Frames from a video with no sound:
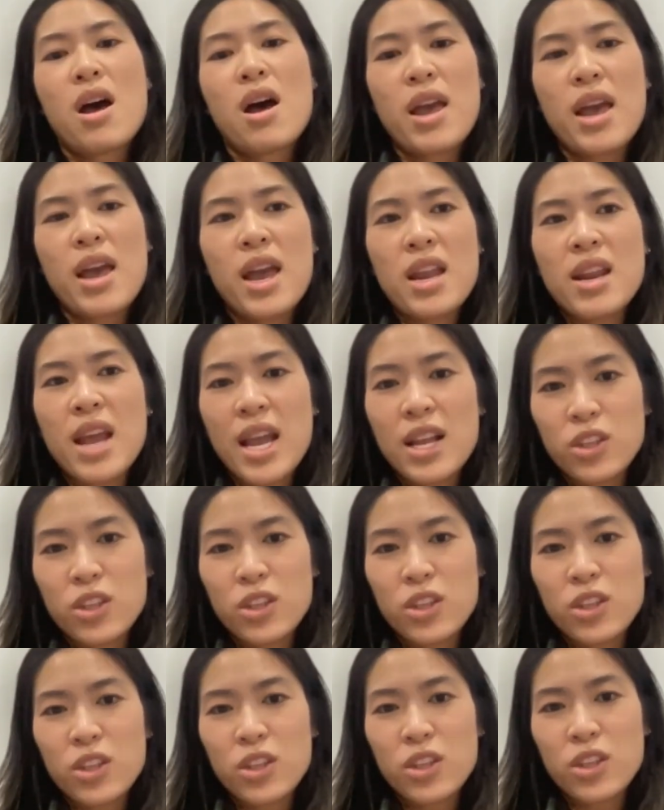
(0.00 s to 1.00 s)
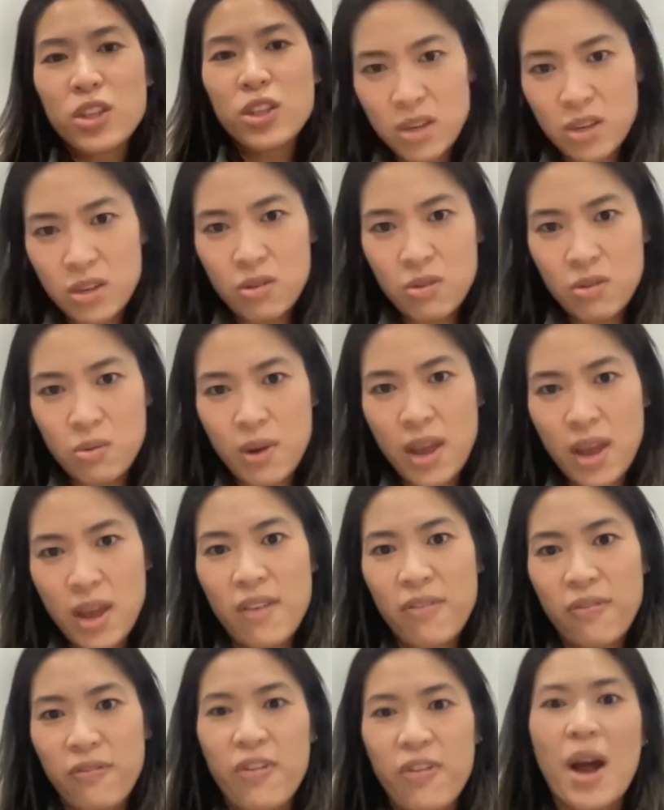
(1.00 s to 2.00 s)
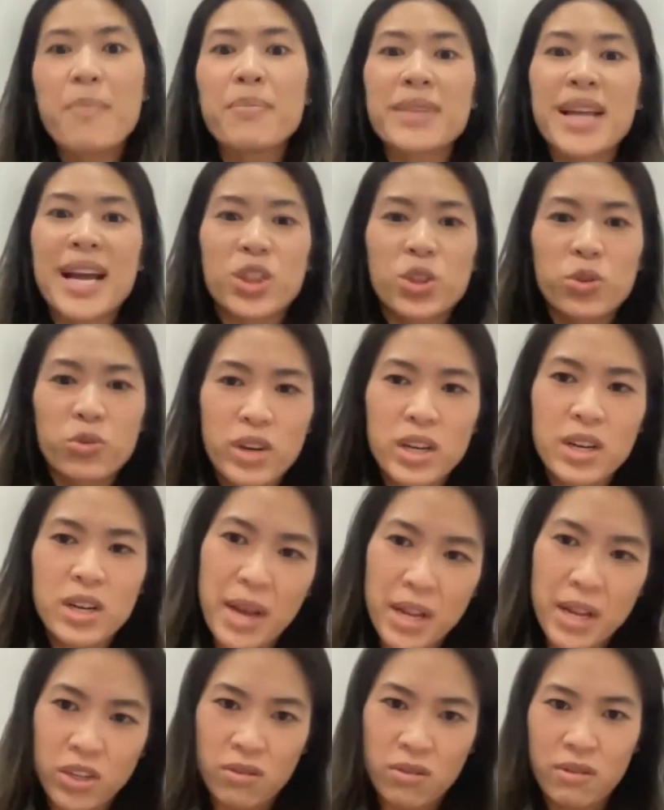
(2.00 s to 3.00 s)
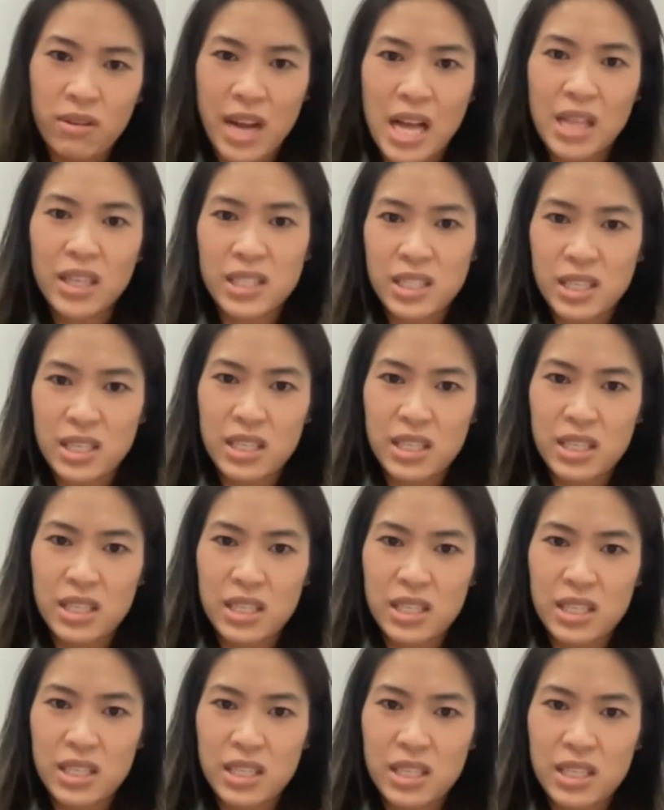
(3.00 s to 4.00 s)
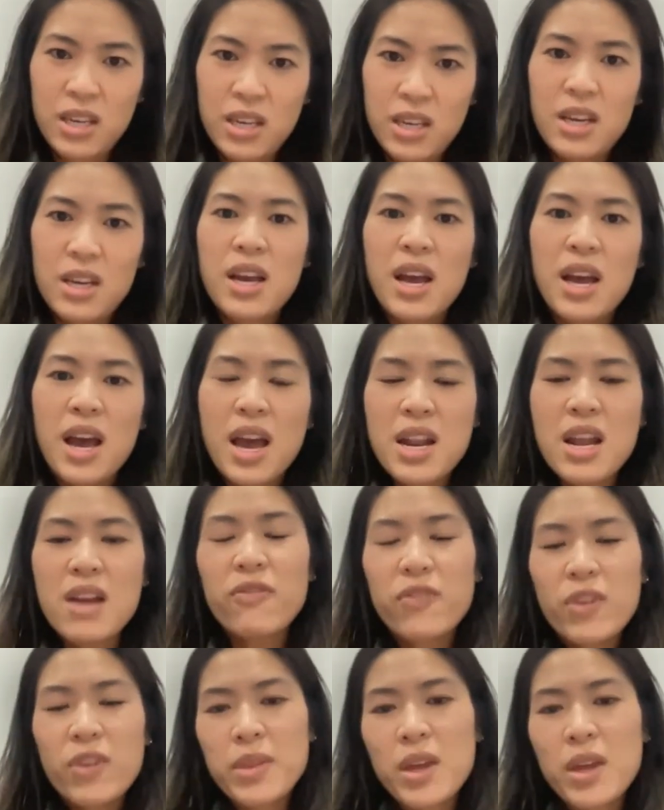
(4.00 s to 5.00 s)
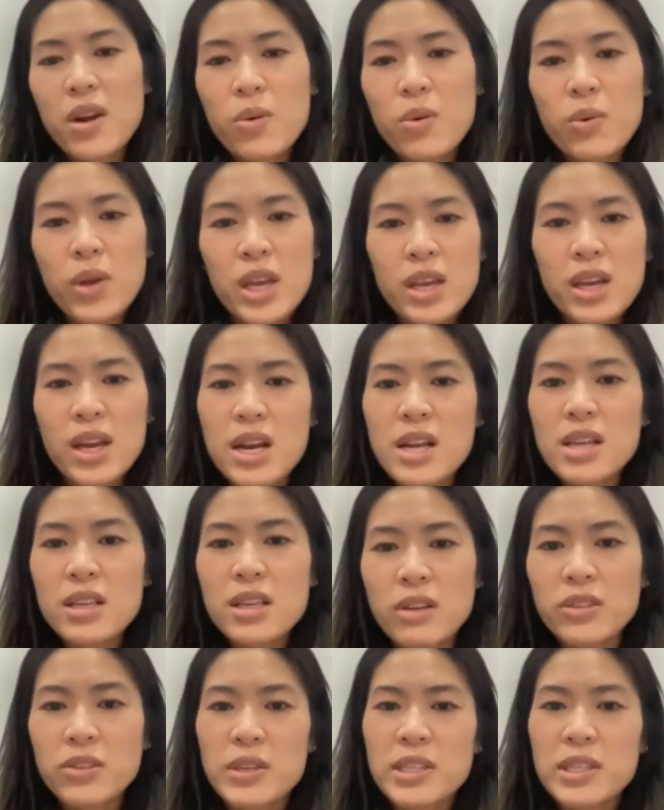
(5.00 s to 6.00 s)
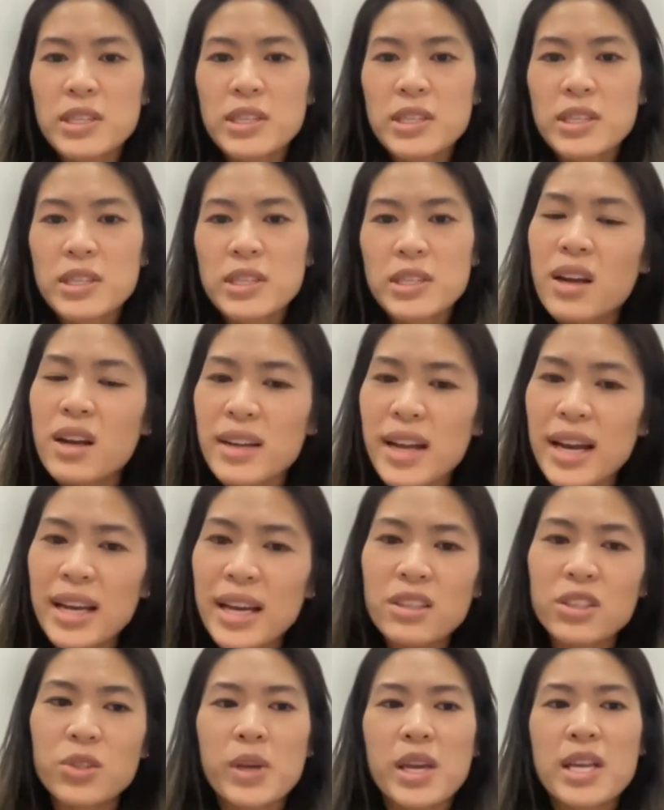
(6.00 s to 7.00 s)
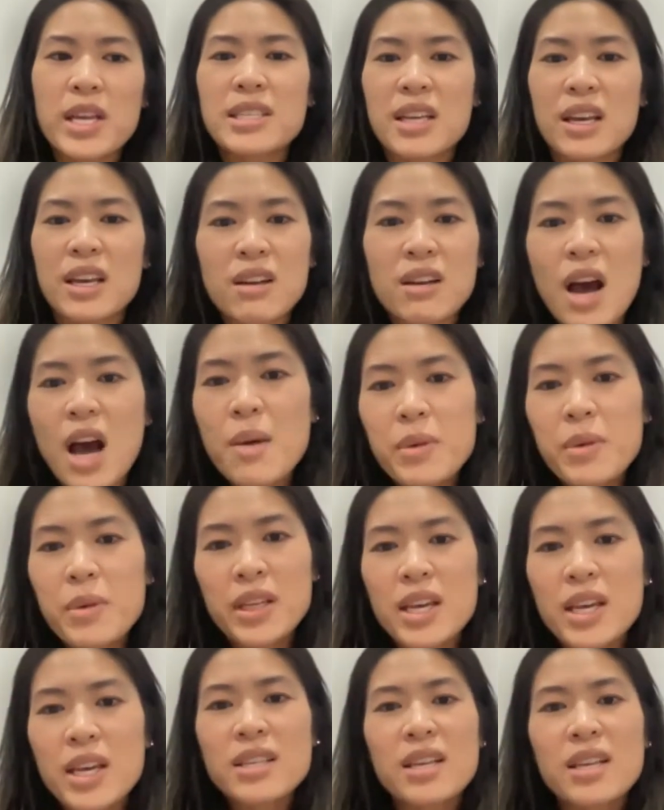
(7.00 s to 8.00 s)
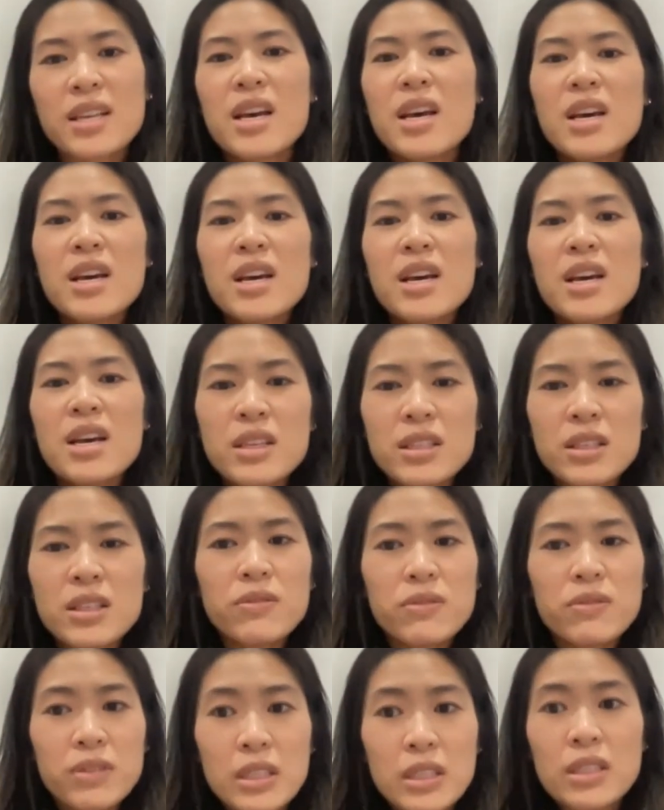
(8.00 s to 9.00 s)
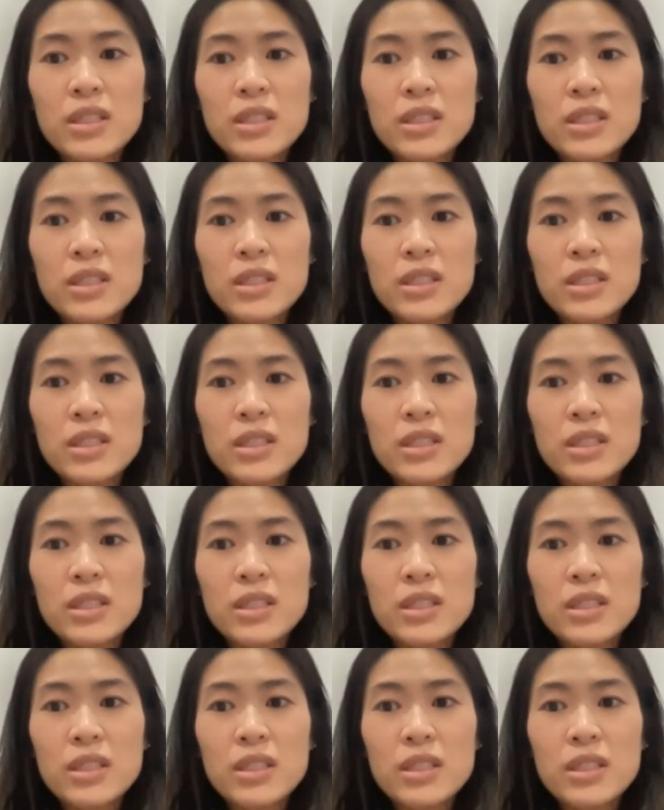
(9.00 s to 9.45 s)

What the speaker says: in a 2-dimensional way from that 3-dimensional analysis. And then from there, we can kind of also see the condyles, we can see anomalies. It's a really